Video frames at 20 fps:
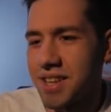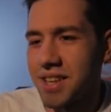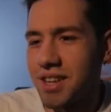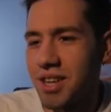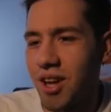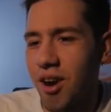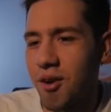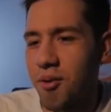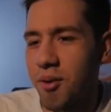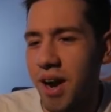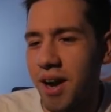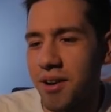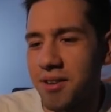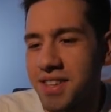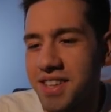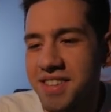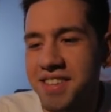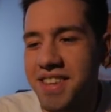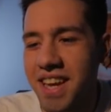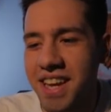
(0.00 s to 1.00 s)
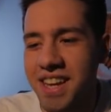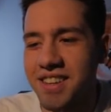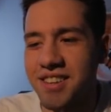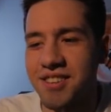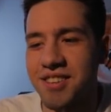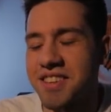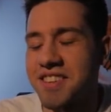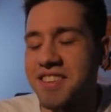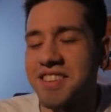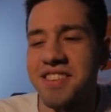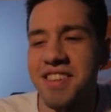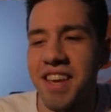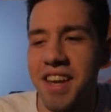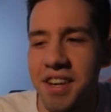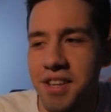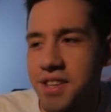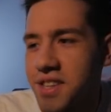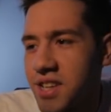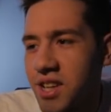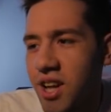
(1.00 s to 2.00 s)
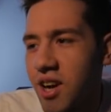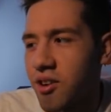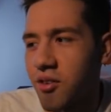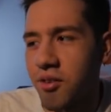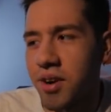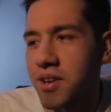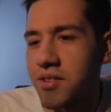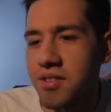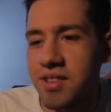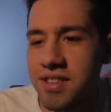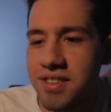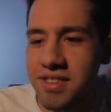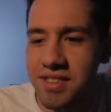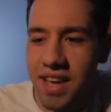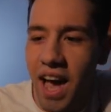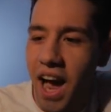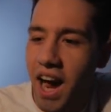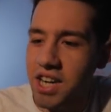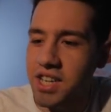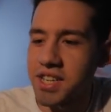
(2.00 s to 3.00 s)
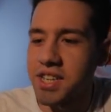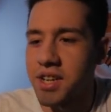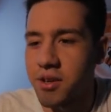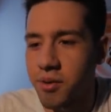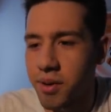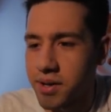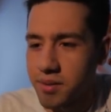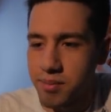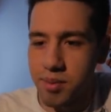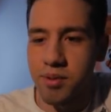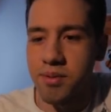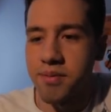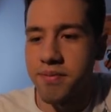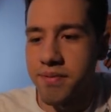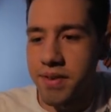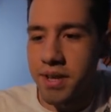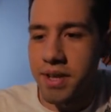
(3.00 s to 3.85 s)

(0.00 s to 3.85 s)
Long round. This deck is insane in the long round. It's actually incredible.